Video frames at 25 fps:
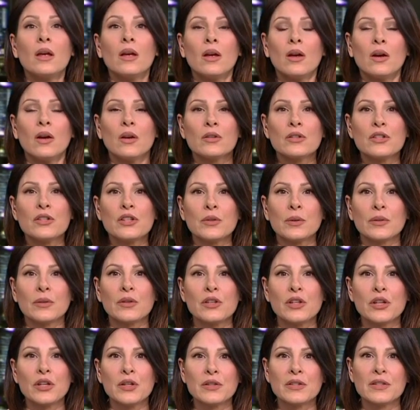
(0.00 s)
On to
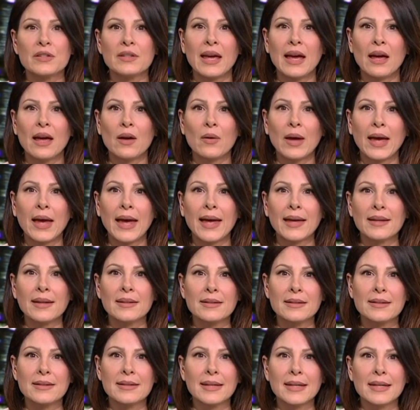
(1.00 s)
other news now,
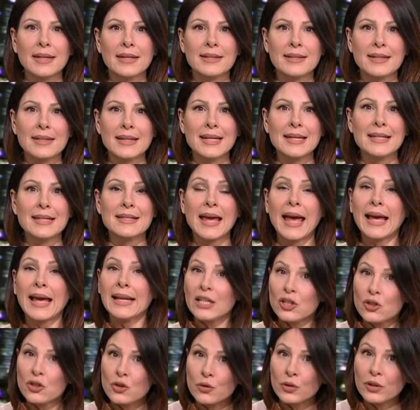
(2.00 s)
and it is an
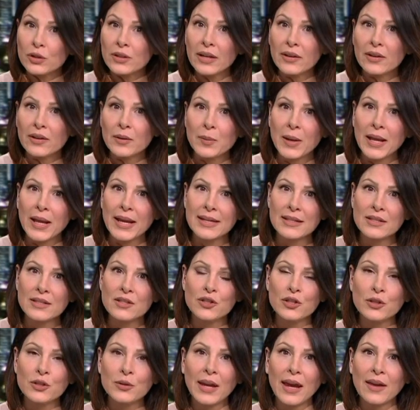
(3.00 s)
extraordinary place
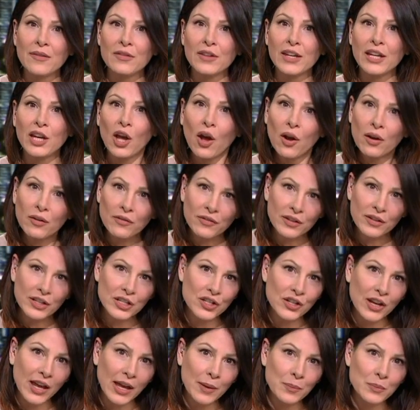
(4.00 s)
to get the COVID
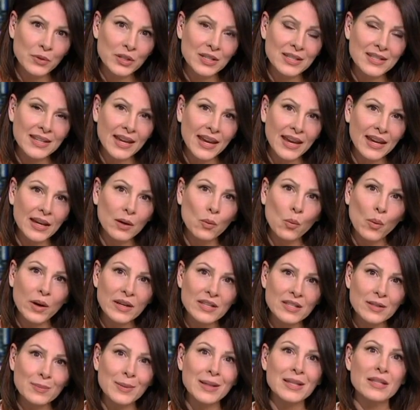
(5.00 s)
jab. Today,
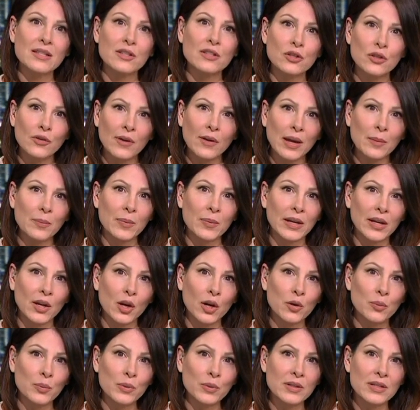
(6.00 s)
Westminster Abbey
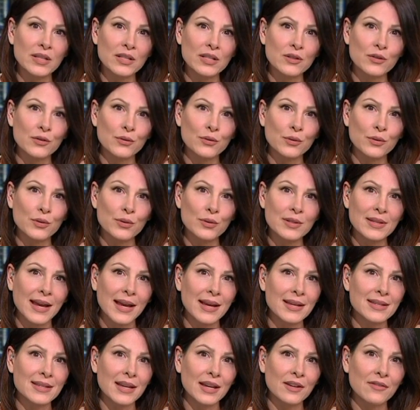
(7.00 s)
opened its doors
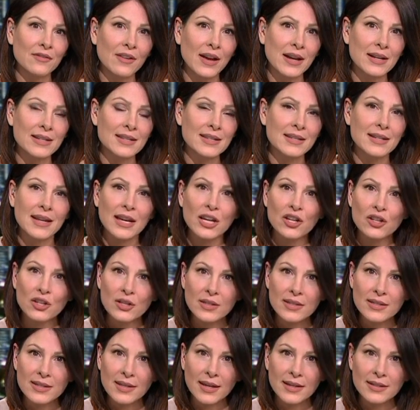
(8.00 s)
as a
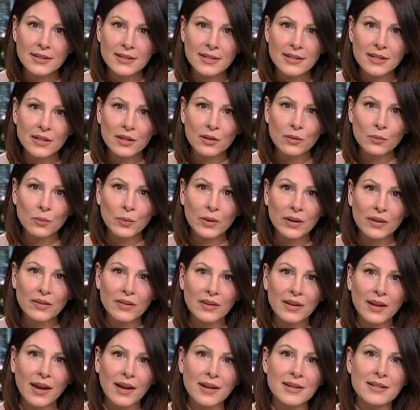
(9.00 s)
vaccination centre with
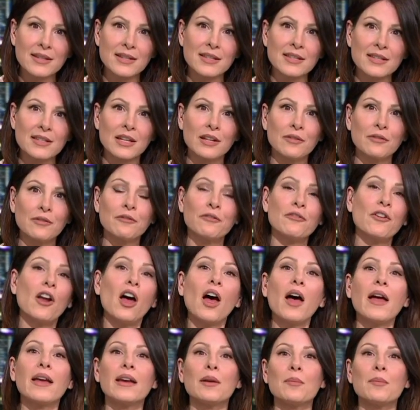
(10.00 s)
the actor Stephen
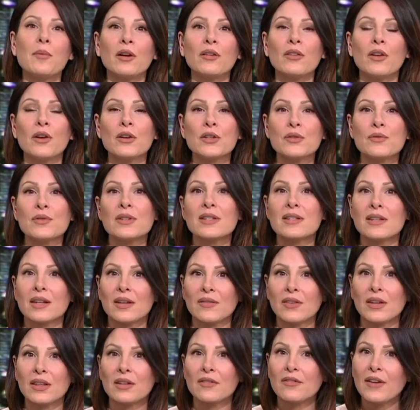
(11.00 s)
Fry among those
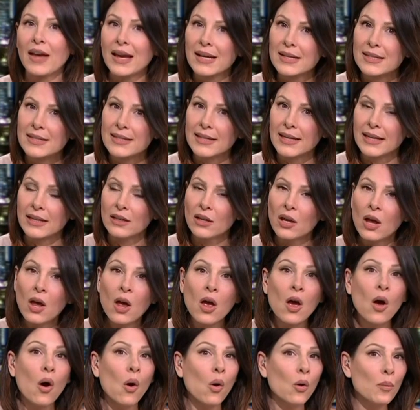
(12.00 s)
receiving the vaccine.
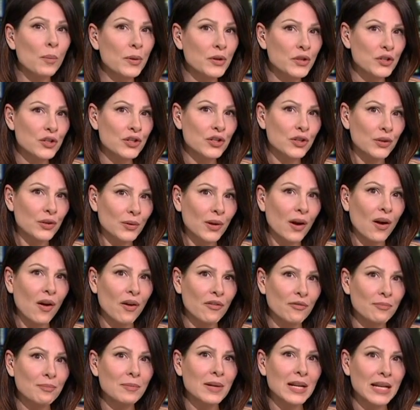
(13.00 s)
Almost
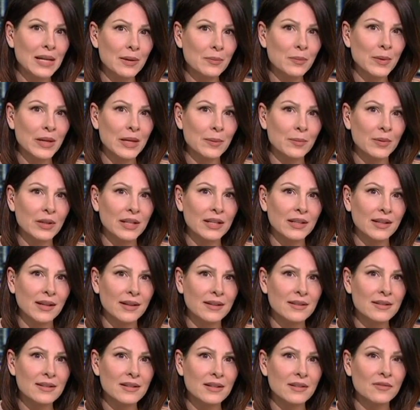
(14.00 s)
2.5 million people in
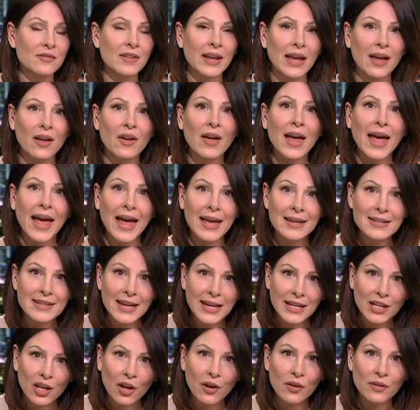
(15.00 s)
London have now had
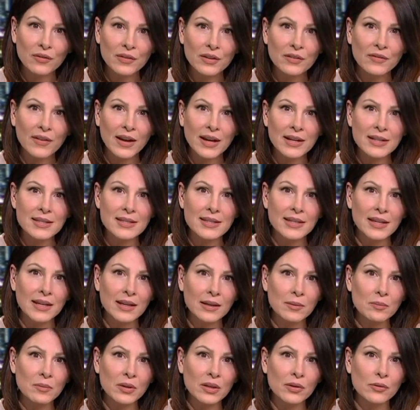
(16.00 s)
a COVID
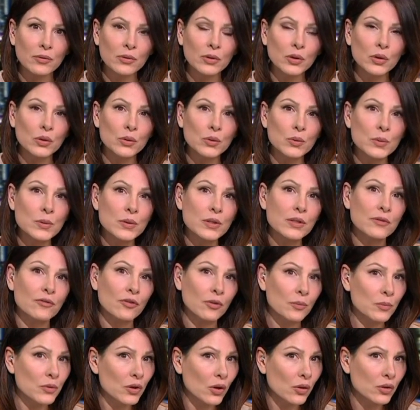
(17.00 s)
vaccine, but there are calls
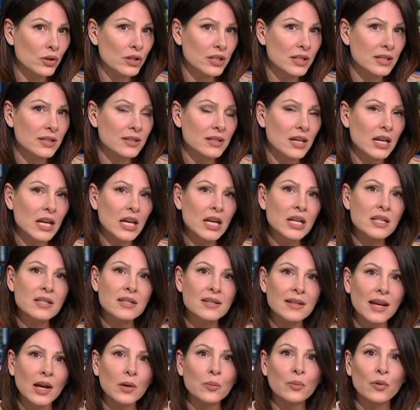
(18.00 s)
from doctors
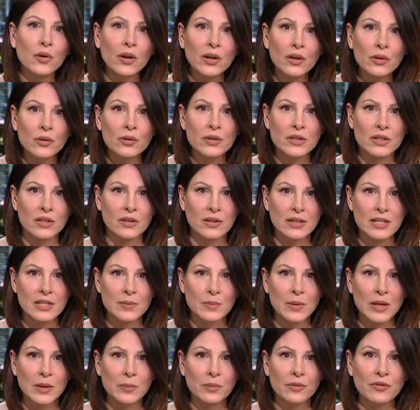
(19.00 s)
to now prioritise
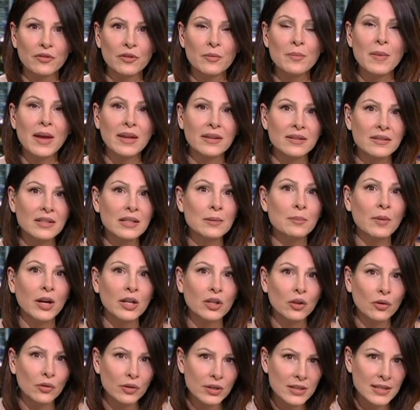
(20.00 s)
people from ethnic
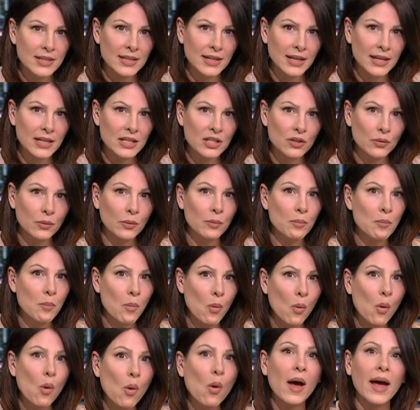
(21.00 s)
minorities who are
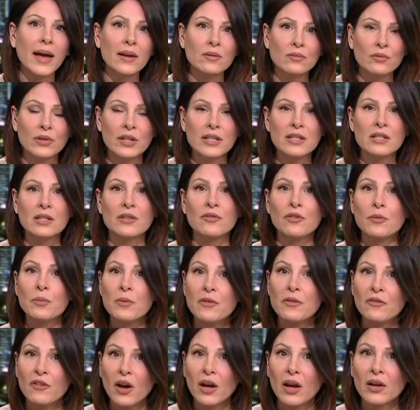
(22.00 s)
more at risk from
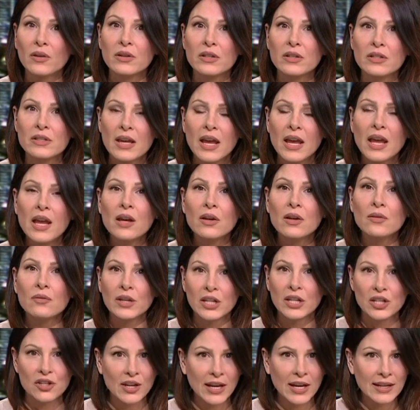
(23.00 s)
the virus.
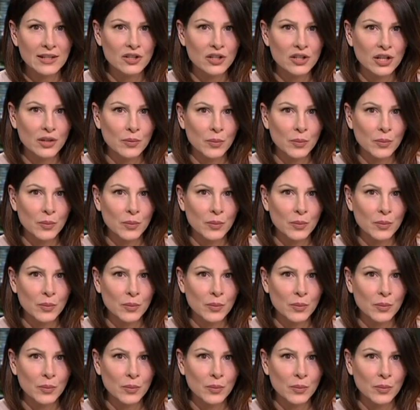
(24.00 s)
Rhea Chatterjee